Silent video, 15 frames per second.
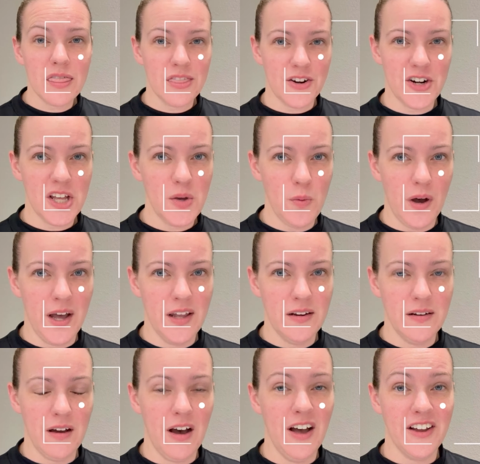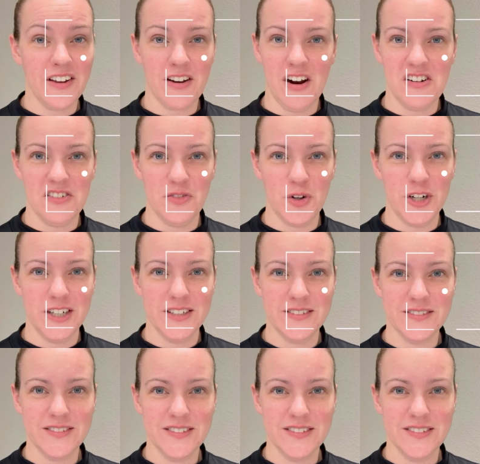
31 on carnivore.